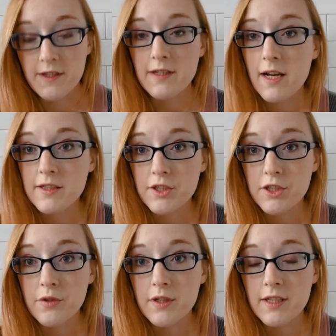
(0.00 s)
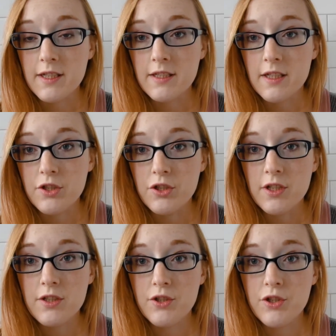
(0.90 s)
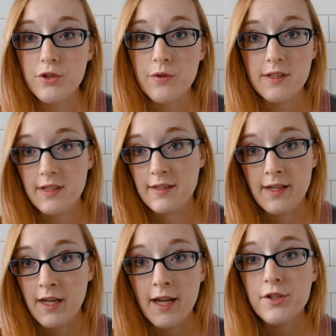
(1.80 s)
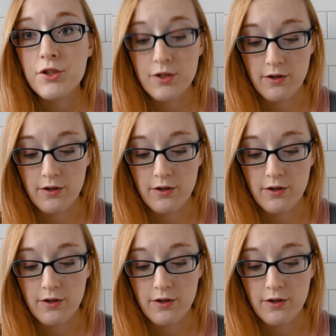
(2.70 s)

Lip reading: decided to do on this is just to do a zigzag edge